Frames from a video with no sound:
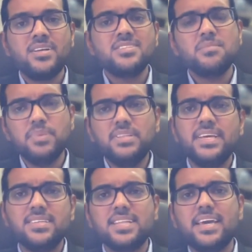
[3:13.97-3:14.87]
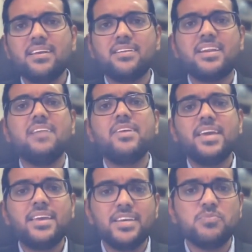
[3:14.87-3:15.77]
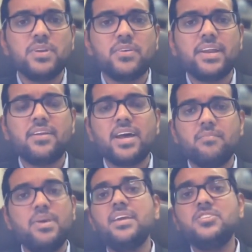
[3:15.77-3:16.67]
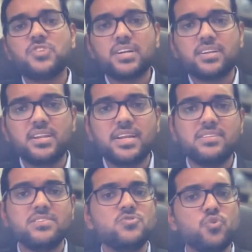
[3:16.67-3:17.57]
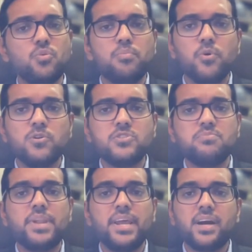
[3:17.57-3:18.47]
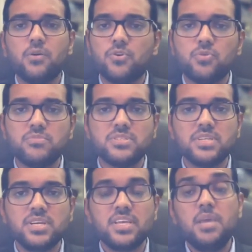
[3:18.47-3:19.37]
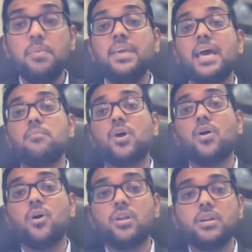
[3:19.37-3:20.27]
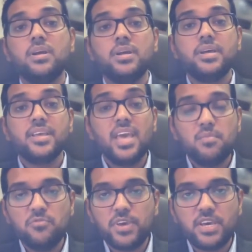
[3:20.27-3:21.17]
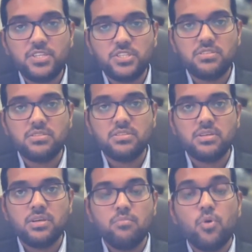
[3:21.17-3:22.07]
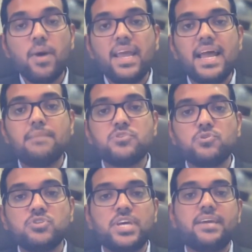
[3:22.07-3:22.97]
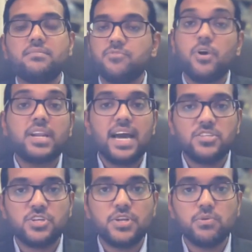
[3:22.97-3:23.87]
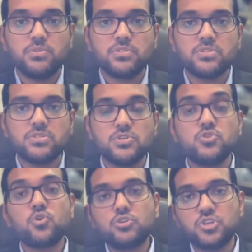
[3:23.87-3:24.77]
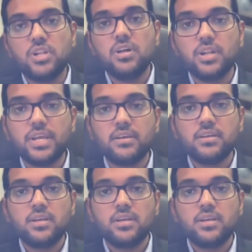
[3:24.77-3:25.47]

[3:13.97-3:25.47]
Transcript: Simple things like driving engagement, right? Being instructor-led, Zoom polls, breakout rooms, keeping camera on, gamification, mobile apps to check for class schedules, social learning.